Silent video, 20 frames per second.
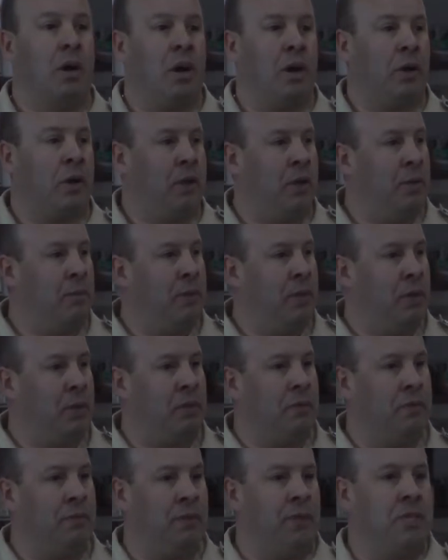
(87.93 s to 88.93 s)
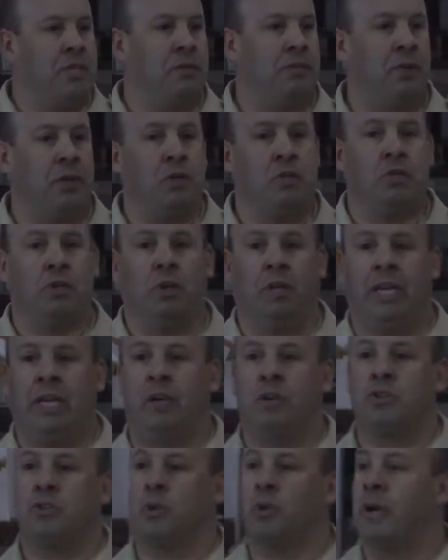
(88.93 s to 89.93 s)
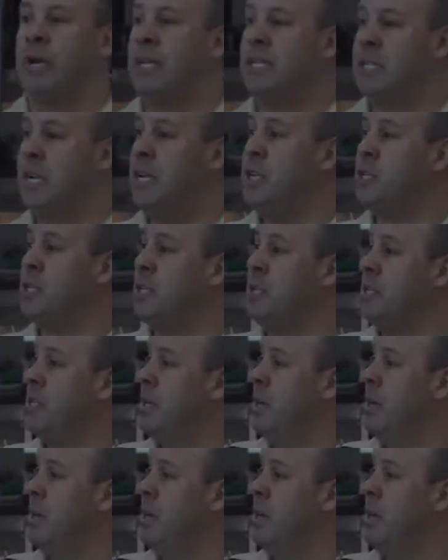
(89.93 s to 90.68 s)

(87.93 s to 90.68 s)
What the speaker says: are going to be the future leaders organizations.